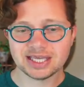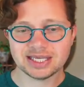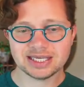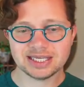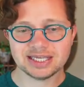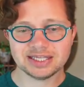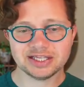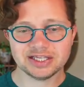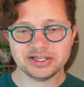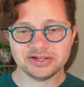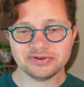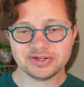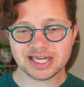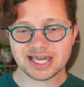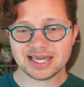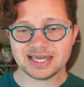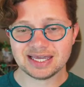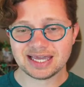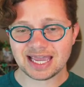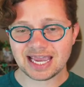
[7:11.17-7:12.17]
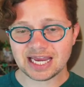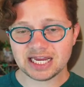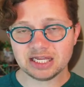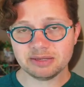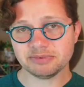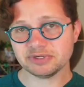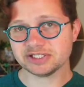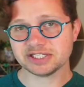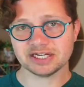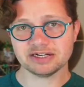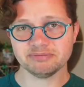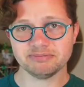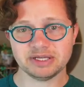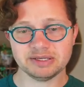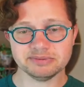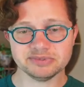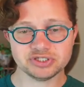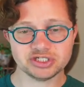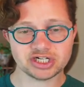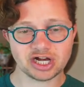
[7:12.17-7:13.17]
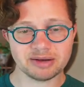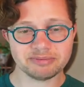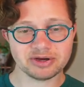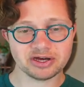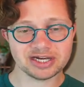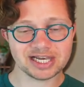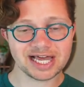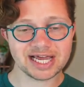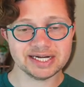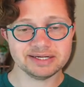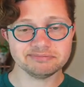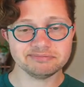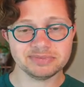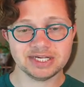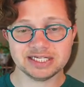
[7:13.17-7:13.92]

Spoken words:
In the UK, 80% of people shop online.